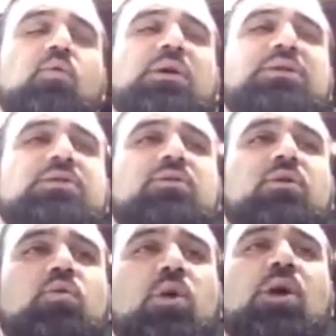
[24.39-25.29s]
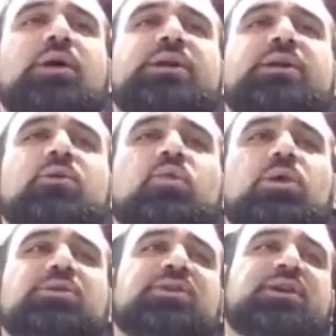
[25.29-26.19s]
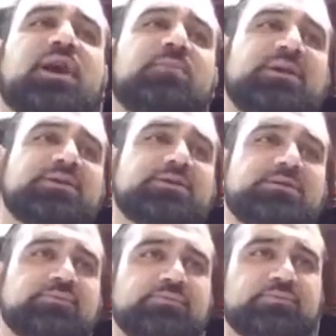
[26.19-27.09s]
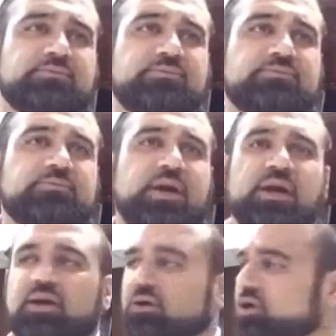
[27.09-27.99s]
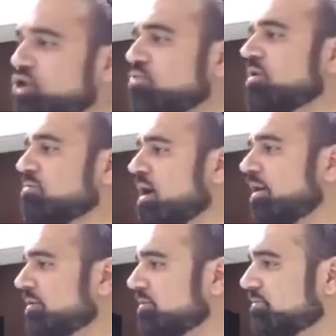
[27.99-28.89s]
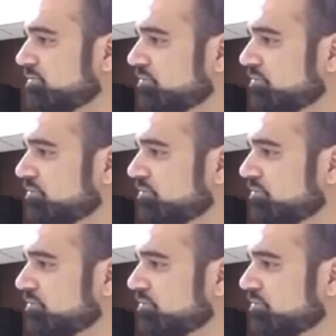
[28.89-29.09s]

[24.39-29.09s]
what the reward in the world to come is in our human mind?